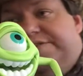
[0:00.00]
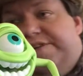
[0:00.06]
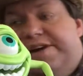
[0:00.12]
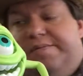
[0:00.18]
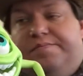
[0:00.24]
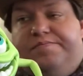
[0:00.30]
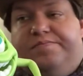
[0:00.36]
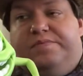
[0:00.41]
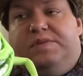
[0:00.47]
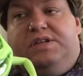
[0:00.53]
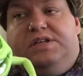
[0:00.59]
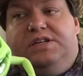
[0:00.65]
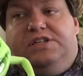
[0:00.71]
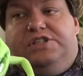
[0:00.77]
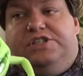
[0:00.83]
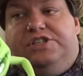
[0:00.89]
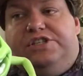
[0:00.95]
right?
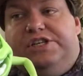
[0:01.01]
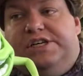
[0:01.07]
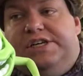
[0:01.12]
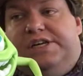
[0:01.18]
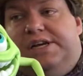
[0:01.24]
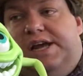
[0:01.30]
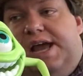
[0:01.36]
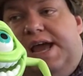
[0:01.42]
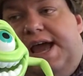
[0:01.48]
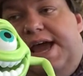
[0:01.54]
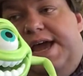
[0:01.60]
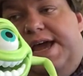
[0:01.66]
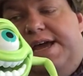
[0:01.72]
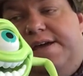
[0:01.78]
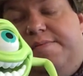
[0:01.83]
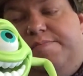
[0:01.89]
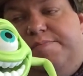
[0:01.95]
G,
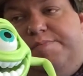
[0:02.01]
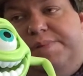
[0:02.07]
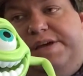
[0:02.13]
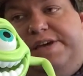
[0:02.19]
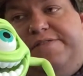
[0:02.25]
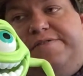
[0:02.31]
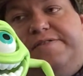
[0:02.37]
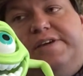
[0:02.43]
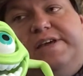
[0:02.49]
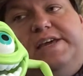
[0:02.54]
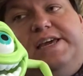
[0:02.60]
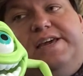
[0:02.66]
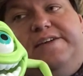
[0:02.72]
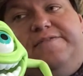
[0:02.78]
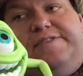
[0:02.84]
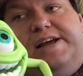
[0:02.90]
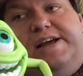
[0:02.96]
A, B,
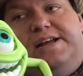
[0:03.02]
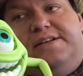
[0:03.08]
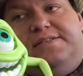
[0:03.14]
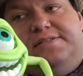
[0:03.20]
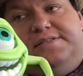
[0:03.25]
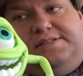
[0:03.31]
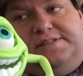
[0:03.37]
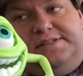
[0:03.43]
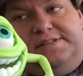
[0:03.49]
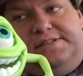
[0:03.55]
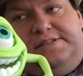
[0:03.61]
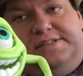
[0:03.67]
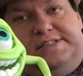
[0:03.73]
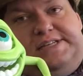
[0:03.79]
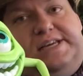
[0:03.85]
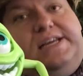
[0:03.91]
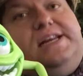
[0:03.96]
E flat,
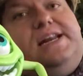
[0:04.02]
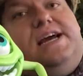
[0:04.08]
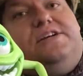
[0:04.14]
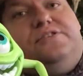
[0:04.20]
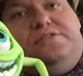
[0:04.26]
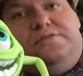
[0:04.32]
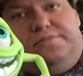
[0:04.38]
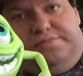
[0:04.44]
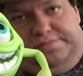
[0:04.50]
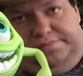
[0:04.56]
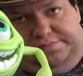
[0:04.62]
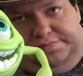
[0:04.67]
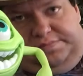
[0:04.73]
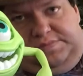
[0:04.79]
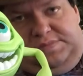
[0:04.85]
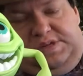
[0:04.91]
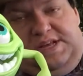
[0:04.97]
D natural,
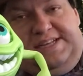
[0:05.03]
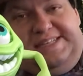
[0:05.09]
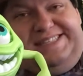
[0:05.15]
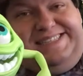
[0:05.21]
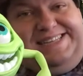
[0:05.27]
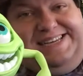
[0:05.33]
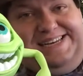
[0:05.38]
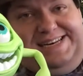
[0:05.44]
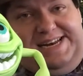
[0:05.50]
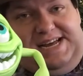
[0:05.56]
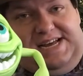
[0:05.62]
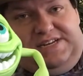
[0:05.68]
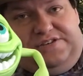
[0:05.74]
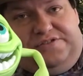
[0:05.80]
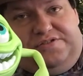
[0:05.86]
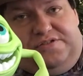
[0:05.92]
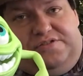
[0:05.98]
C
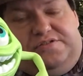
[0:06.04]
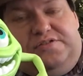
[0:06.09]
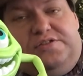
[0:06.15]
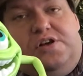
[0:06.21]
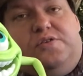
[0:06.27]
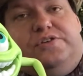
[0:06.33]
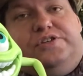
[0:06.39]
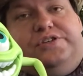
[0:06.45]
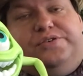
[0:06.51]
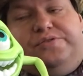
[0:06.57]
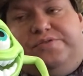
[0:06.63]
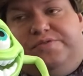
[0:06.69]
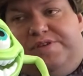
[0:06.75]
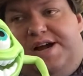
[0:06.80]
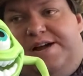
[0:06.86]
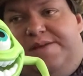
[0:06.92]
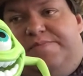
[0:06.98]
natural, low 2,
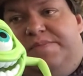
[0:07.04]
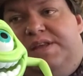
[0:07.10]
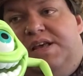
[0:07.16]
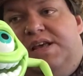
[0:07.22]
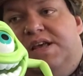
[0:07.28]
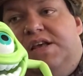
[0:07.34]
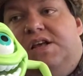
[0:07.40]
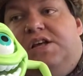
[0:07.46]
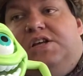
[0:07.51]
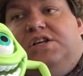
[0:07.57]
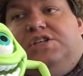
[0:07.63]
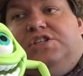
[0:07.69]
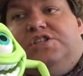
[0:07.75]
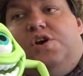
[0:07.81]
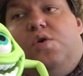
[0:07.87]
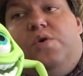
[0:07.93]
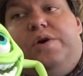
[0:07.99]
right?
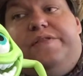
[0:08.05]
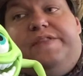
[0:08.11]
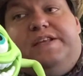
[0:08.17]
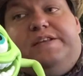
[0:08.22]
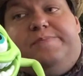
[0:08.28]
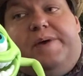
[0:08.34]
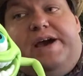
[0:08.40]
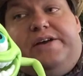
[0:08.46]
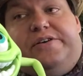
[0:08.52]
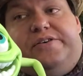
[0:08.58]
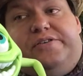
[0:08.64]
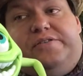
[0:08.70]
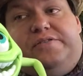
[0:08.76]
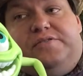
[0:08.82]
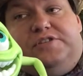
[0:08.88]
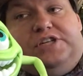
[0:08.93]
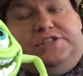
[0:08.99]
So in this pattern,
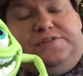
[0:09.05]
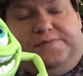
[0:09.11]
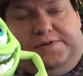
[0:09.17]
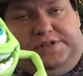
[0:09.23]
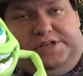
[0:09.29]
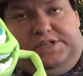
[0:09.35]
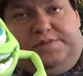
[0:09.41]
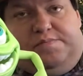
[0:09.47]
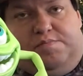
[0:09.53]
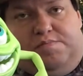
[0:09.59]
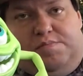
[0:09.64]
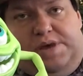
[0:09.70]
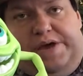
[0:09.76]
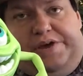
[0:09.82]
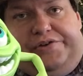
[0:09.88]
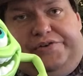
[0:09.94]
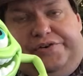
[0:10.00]
just for this
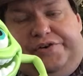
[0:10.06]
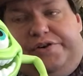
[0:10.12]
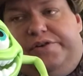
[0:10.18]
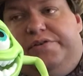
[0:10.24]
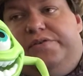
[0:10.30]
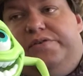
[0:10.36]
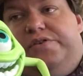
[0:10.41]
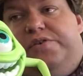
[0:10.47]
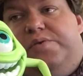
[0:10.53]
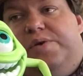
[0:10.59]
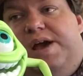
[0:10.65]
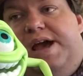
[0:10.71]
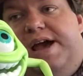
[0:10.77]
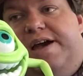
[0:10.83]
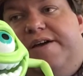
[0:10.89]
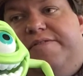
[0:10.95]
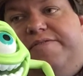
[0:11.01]
measure, you
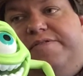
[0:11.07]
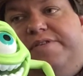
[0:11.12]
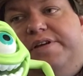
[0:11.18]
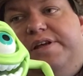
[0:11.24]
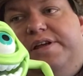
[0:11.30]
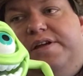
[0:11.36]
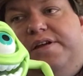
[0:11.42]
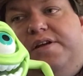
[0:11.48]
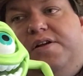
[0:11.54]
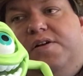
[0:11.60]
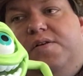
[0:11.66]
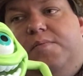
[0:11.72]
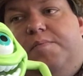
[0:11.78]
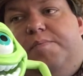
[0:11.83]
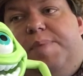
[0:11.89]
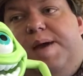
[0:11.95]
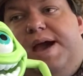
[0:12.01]
have
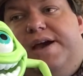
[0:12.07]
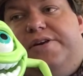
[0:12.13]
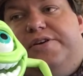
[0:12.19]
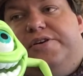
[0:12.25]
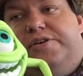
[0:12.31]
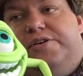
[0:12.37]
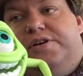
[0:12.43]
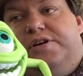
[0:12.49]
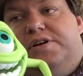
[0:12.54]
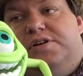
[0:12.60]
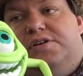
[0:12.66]
pattern,